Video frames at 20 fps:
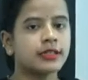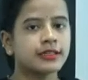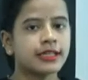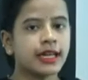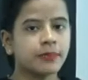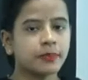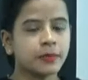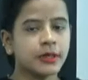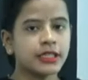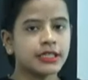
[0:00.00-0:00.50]

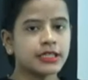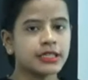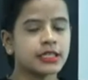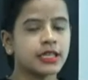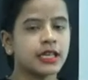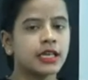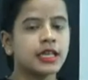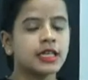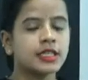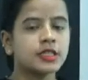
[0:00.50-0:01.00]
That means
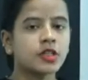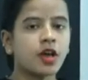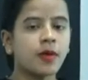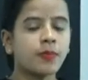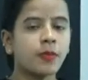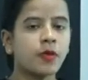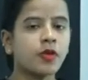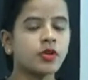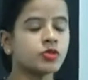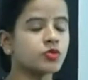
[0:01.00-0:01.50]

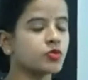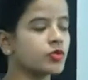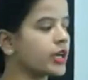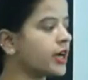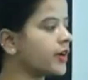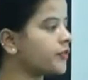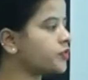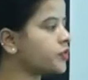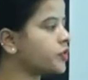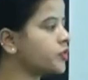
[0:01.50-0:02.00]
suppose we
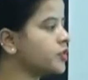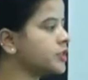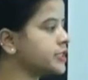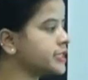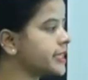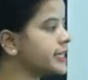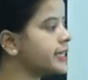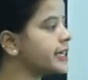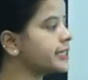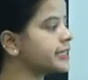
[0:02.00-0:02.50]
have to
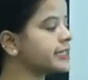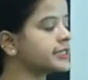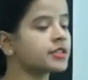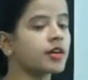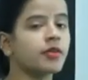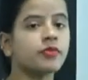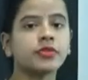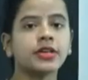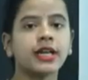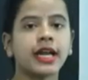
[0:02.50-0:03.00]
sharing
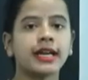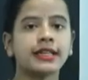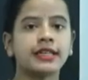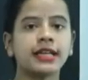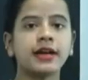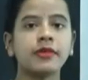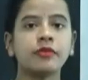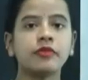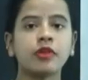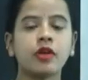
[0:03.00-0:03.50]
some
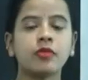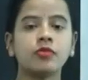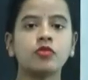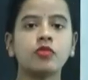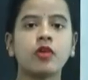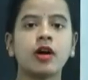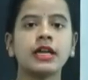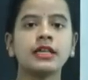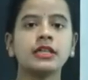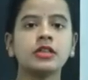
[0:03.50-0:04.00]
data
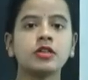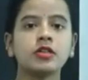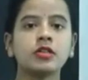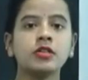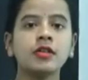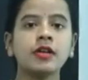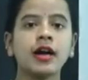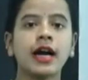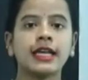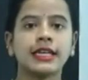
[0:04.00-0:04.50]
from one
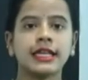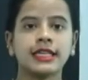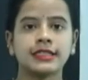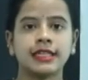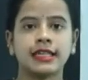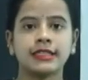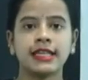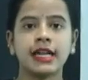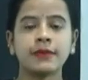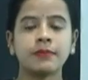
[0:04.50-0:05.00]
to
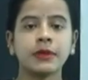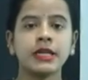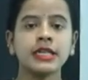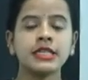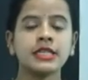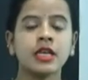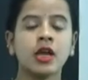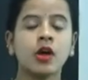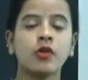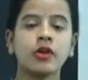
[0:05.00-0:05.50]
another. That
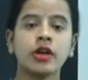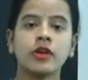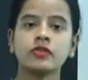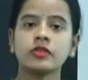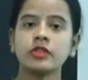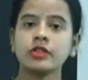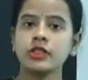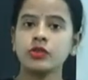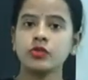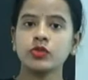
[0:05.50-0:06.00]
means we
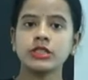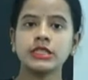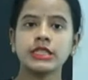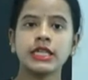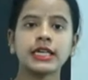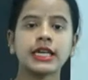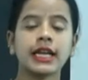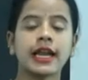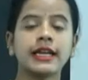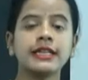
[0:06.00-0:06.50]
have to use
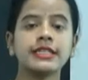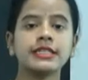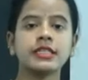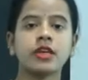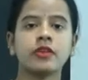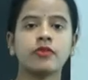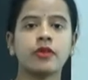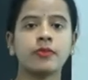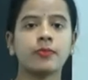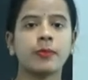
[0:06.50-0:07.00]
the client
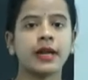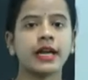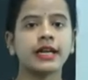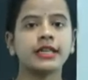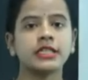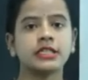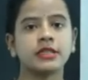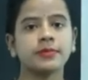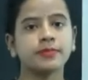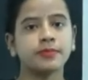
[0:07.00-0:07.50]
server
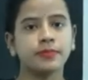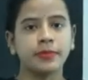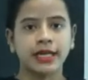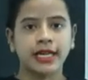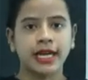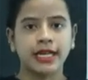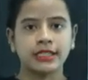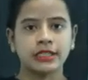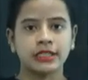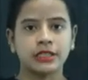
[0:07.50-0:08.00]
paradigm
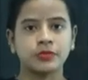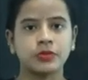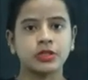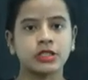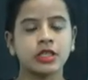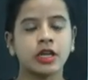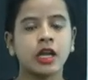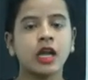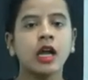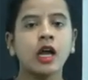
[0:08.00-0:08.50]

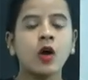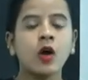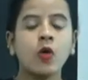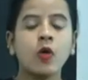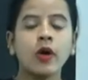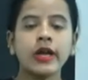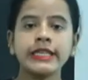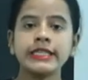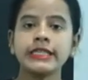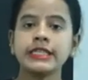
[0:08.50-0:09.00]
mechanisms.
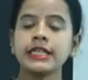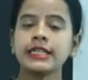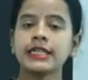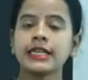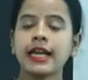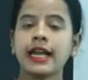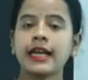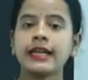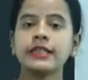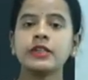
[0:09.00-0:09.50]
When the
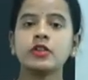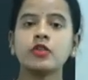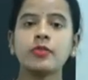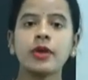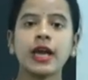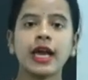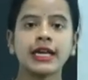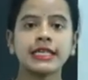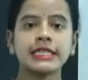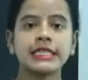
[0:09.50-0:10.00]
client to
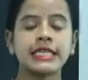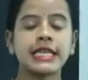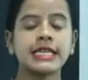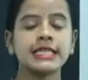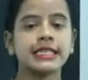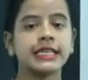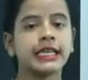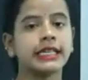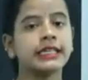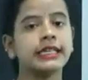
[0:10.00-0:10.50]
be
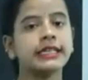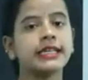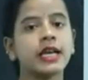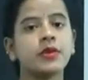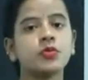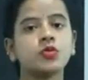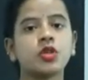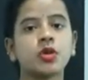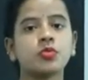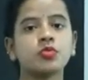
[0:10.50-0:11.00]
access any
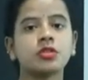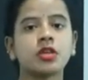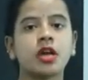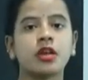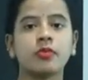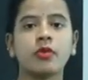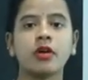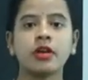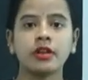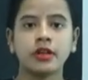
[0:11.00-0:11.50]
types of
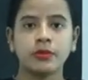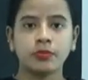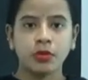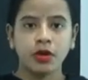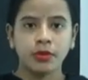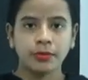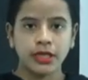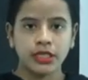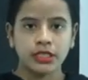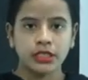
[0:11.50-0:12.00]
server
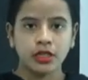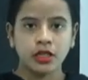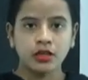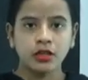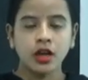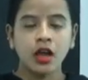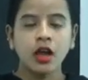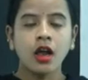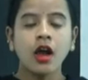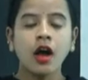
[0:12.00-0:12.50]
information,
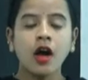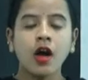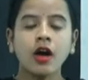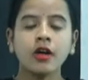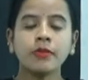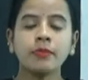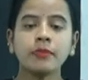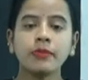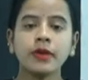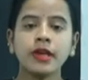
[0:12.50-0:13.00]

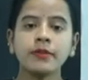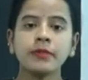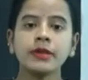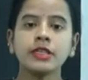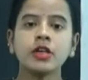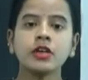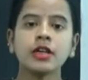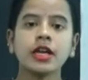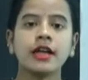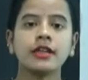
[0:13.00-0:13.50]
or maybe
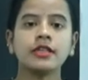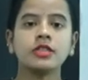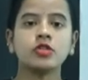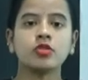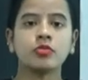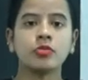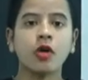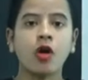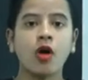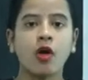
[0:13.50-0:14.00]
the clients
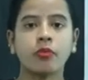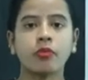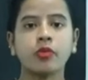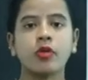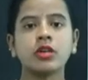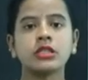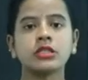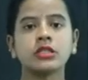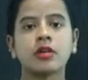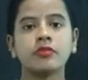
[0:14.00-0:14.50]
to be
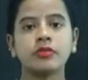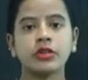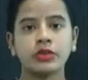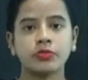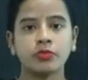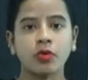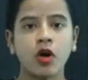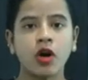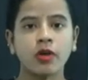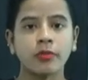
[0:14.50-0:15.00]
offload some
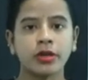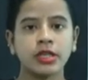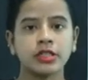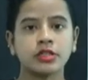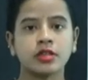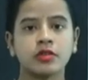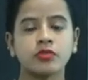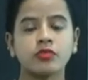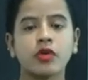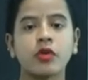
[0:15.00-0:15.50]

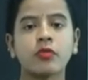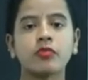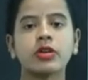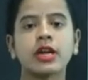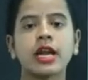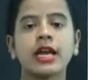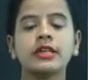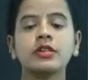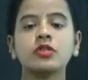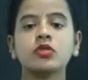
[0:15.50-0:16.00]
information from
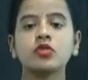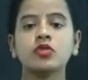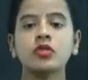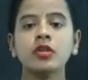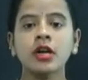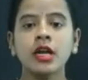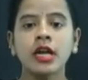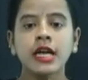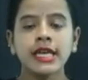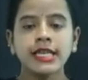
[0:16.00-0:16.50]
client to
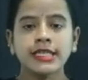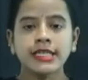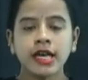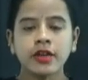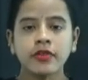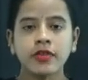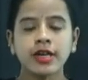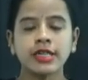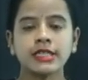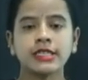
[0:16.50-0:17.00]

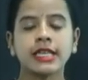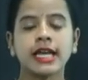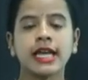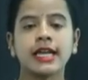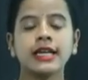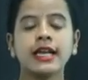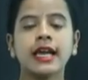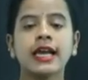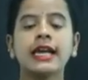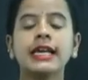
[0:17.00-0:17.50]
server
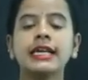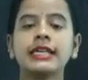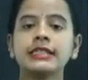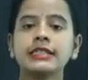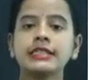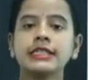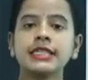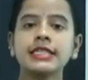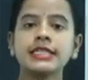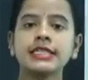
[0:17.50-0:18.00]
side,
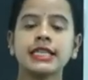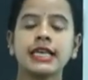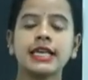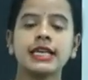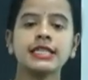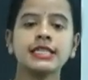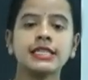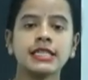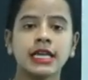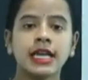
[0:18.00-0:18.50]
in this
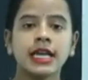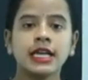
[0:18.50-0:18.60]
case